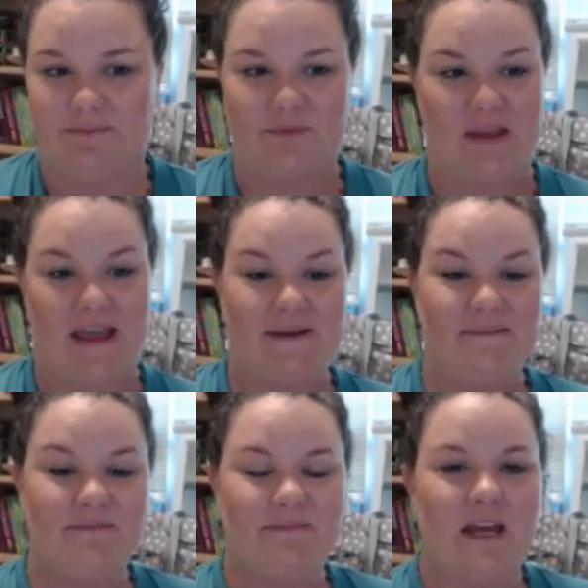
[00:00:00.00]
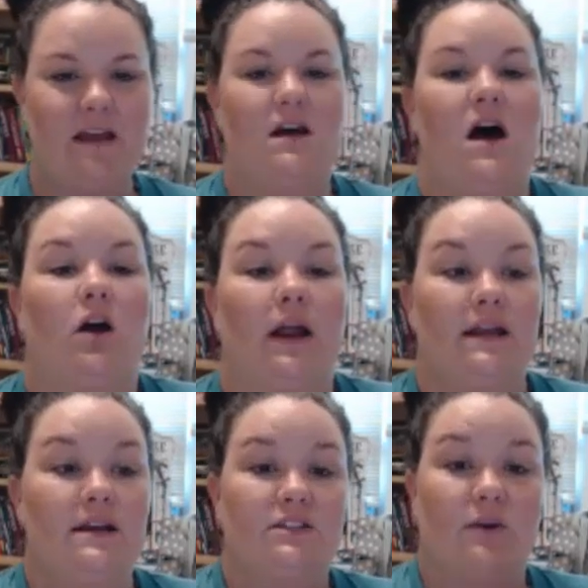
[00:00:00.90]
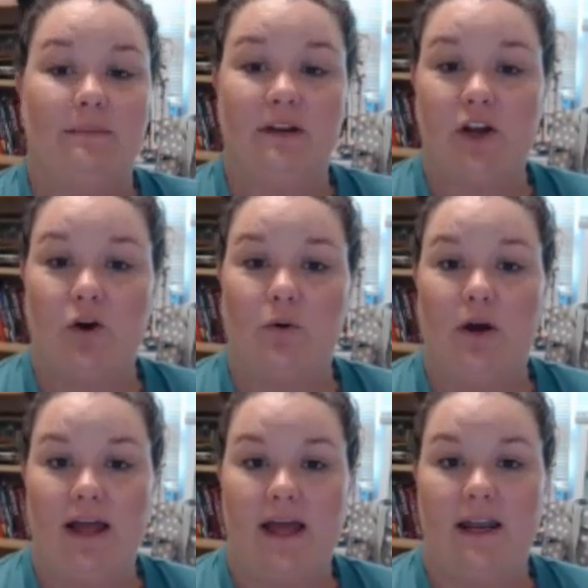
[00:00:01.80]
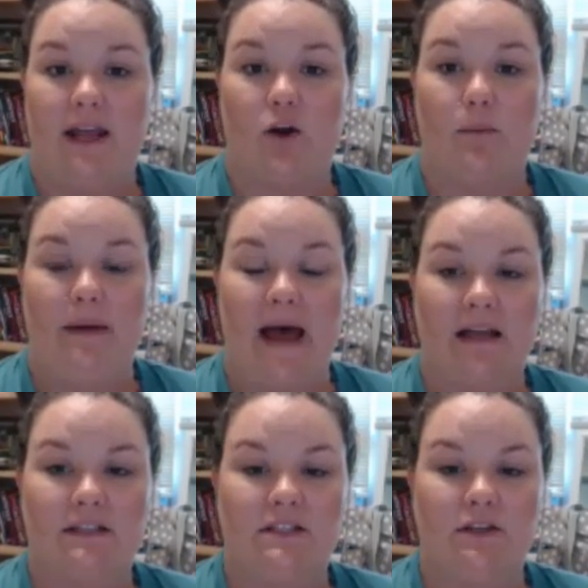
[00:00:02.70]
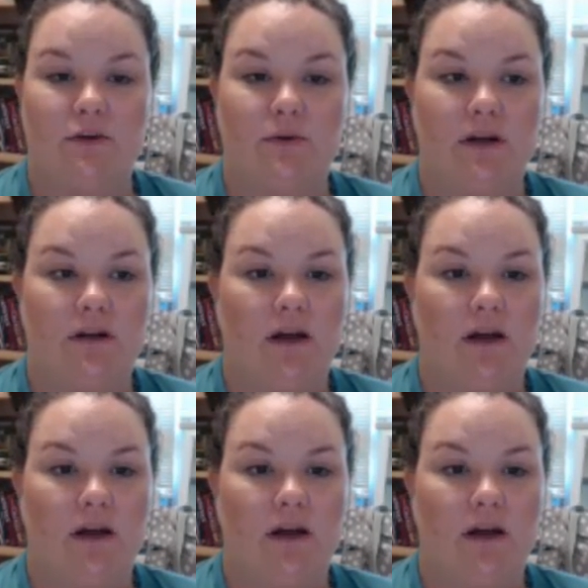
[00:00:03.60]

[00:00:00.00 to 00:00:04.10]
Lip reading: Okay, all right, so I'm going to go ahead and go back to